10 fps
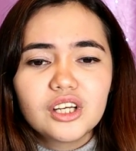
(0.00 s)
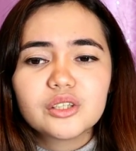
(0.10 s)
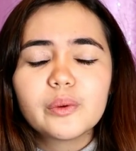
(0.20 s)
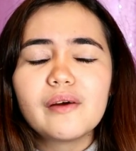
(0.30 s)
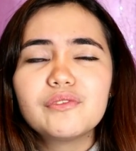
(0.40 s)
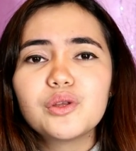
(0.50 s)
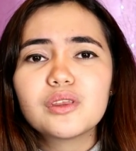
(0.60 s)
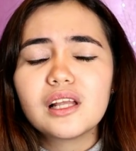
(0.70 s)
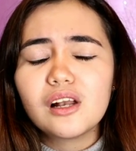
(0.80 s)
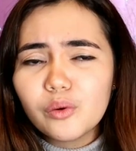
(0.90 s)
So we have to
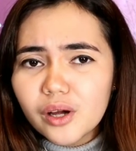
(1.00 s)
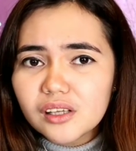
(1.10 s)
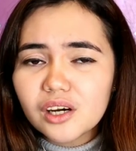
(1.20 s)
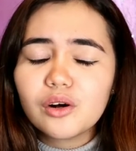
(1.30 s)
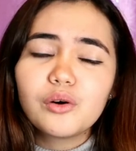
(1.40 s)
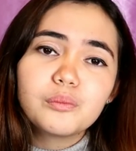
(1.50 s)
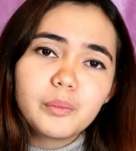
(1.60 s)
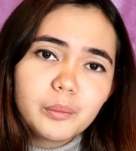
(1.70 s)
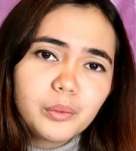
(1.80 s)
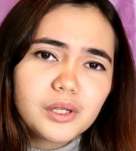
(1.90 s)
look at our own
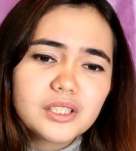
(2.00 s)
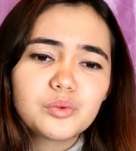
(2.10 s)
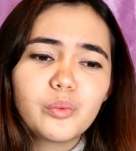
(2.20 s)
people as